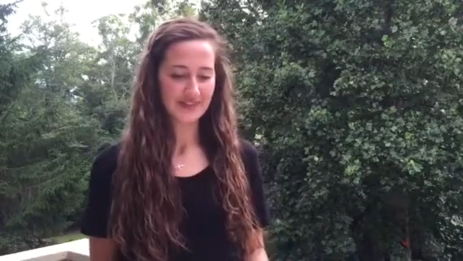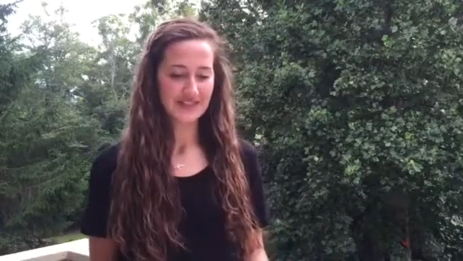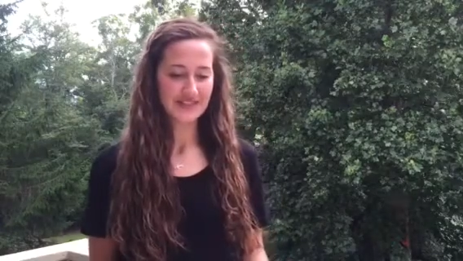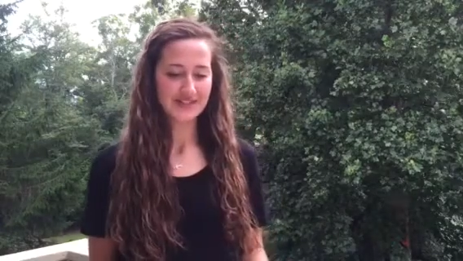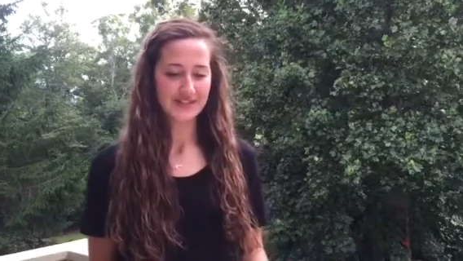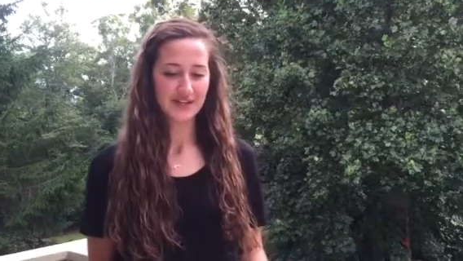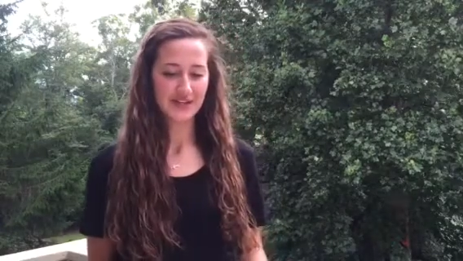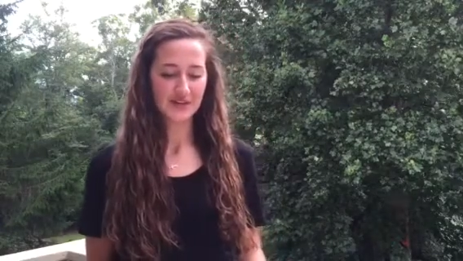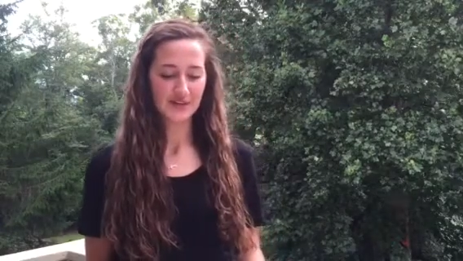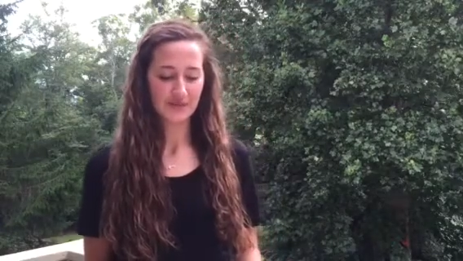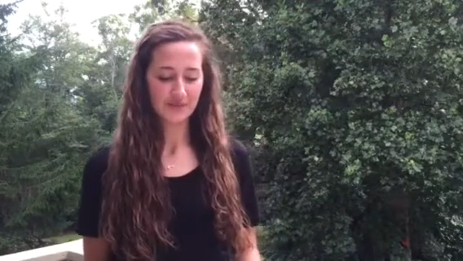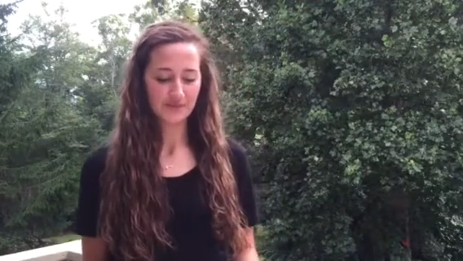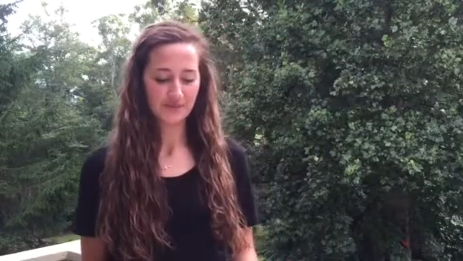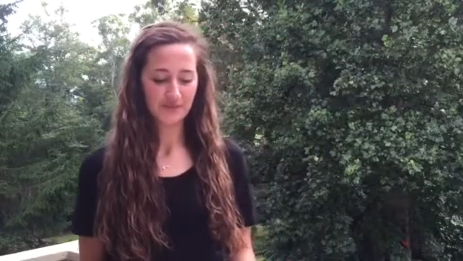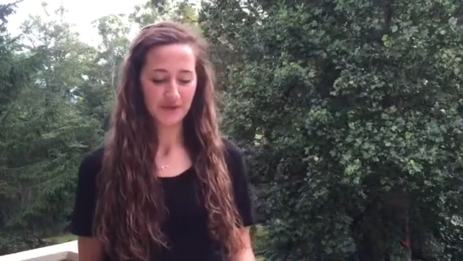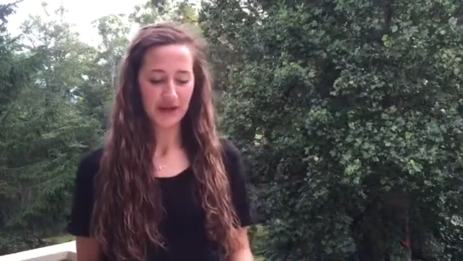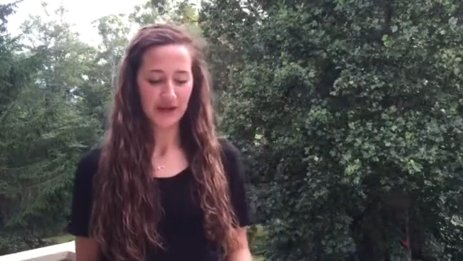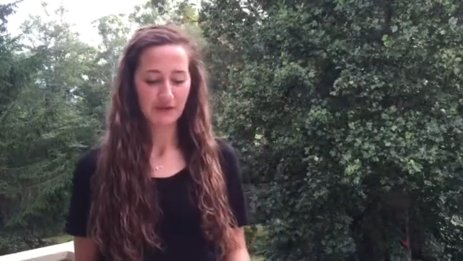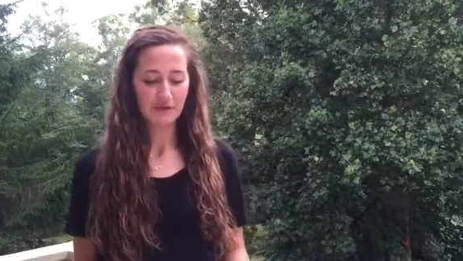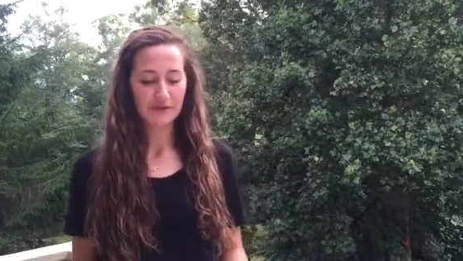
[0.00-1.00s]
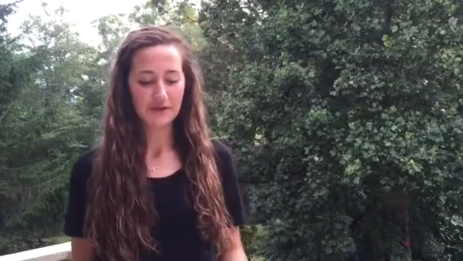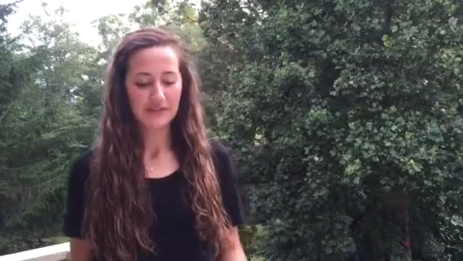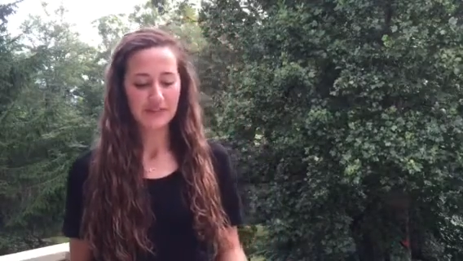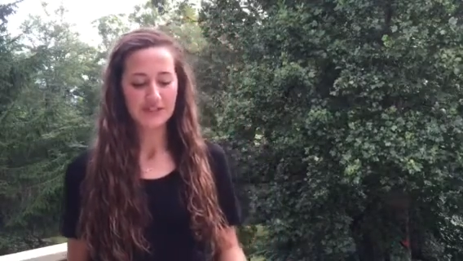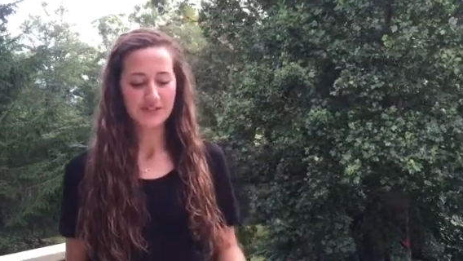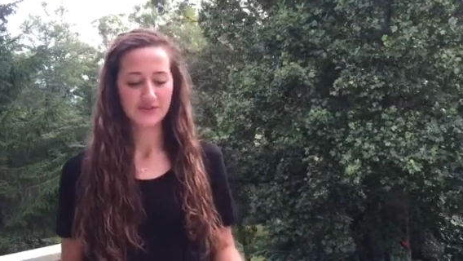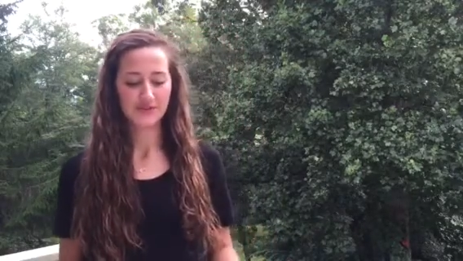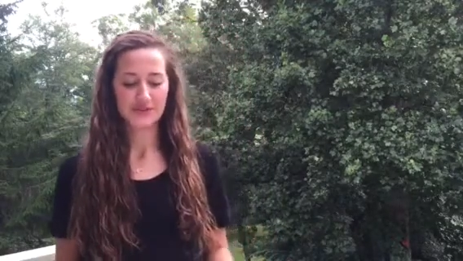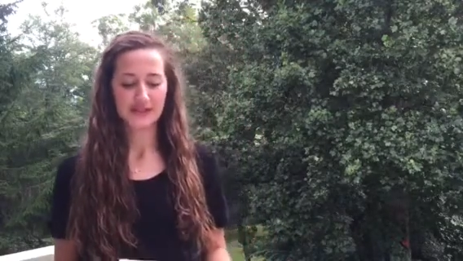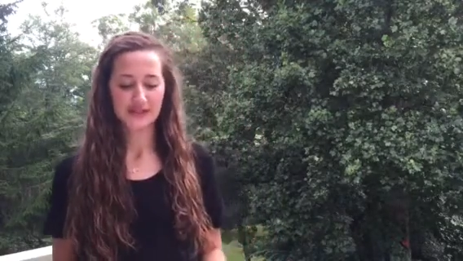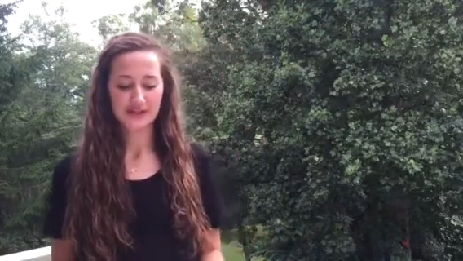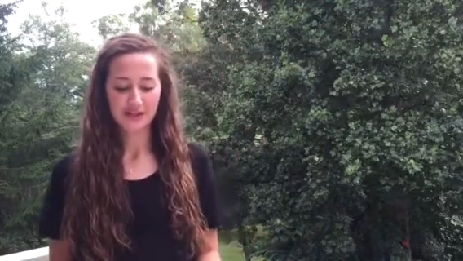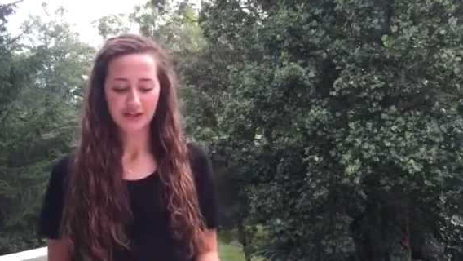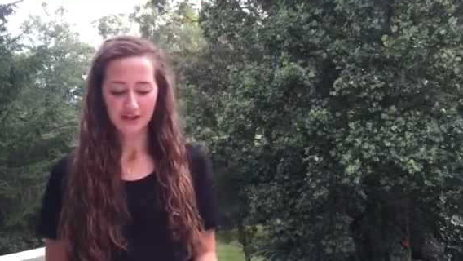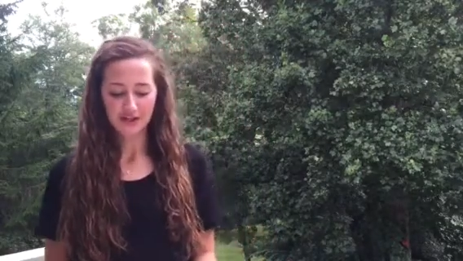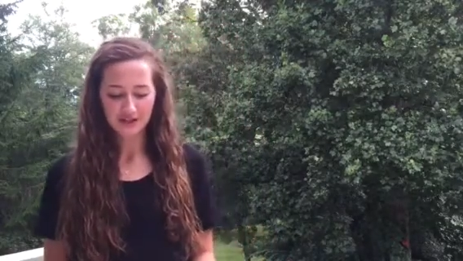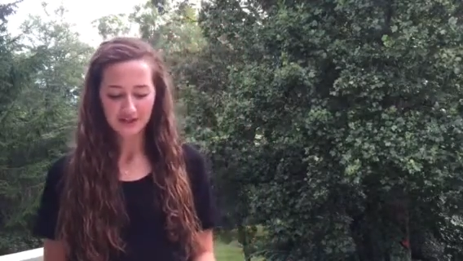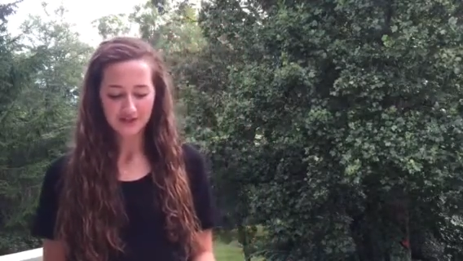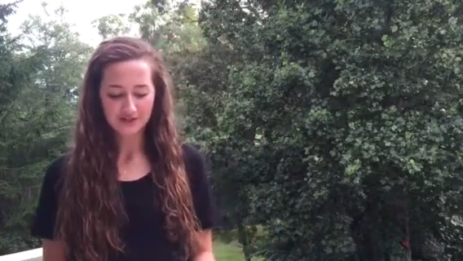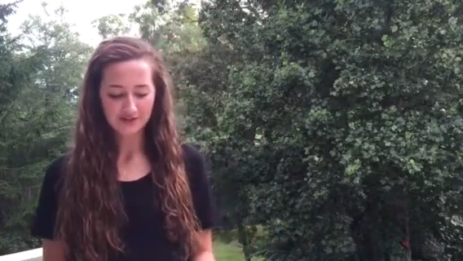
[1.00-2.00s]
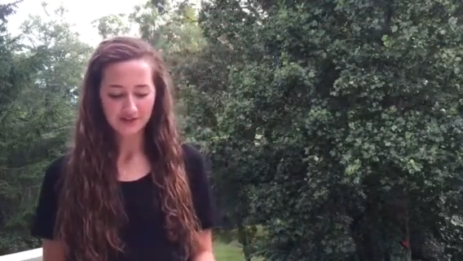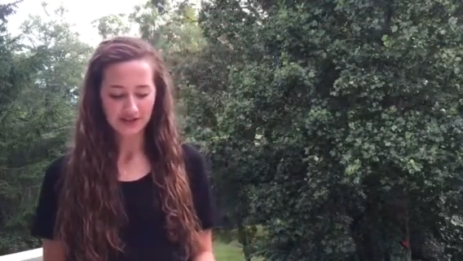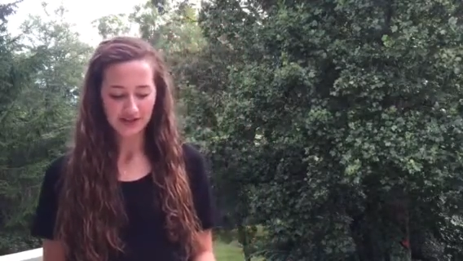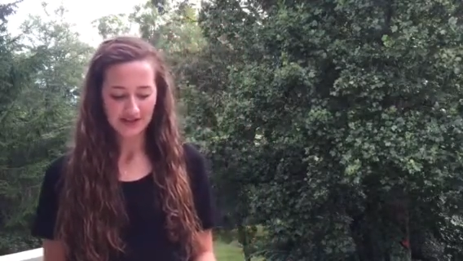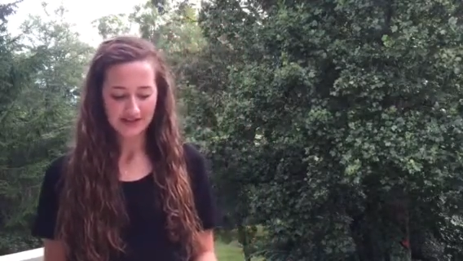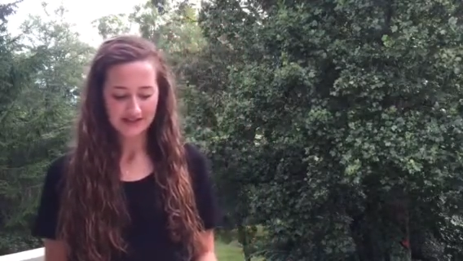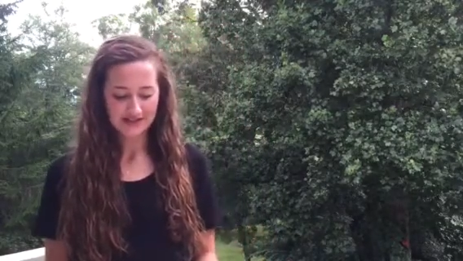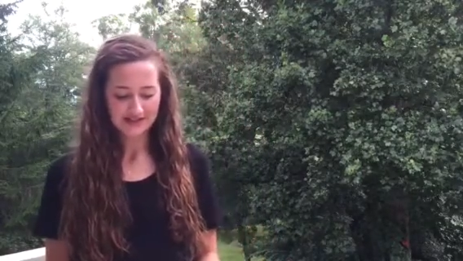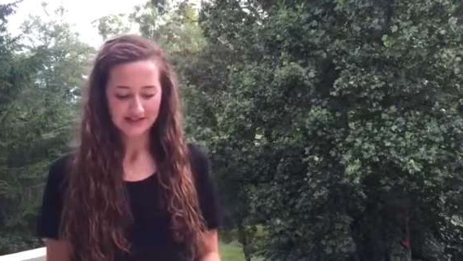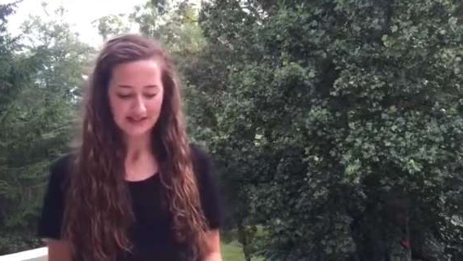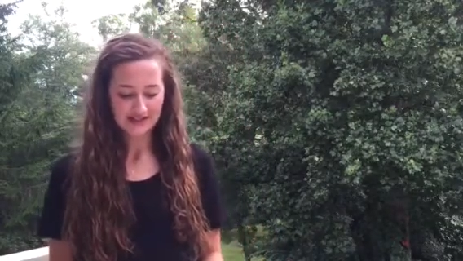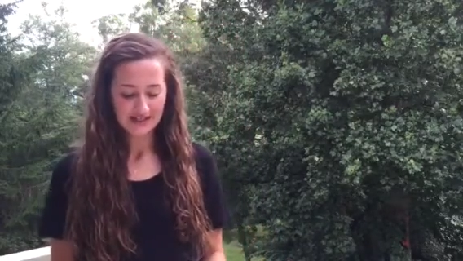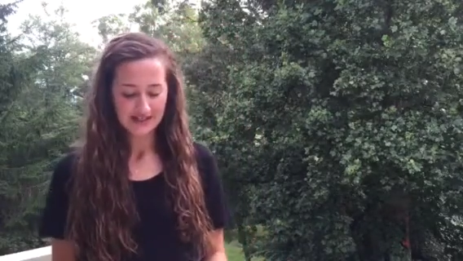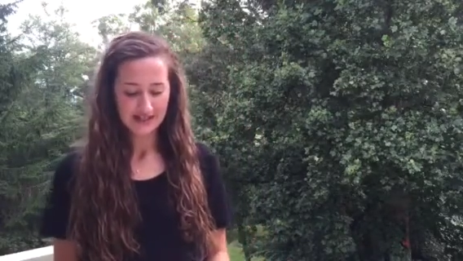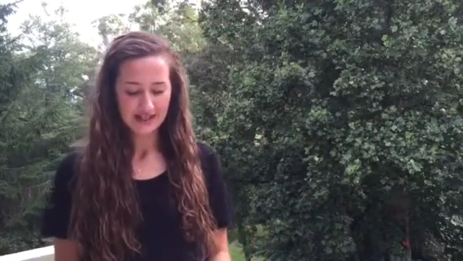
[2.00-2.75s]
And so I really just want to encourage you guys,